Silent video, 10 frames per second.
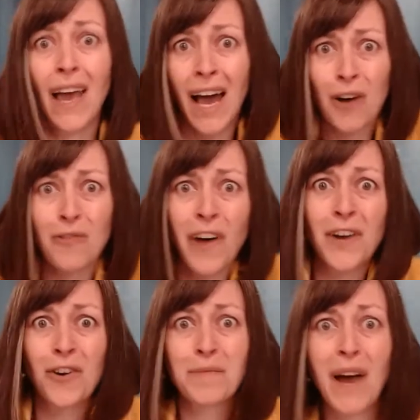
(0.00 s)
How have
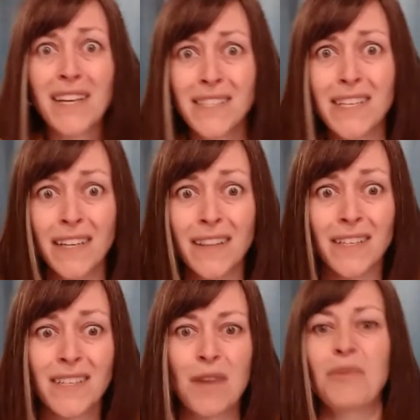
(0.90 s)
I earned my seat at
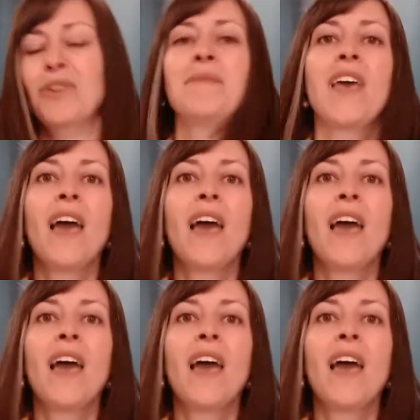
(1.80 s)
this table?"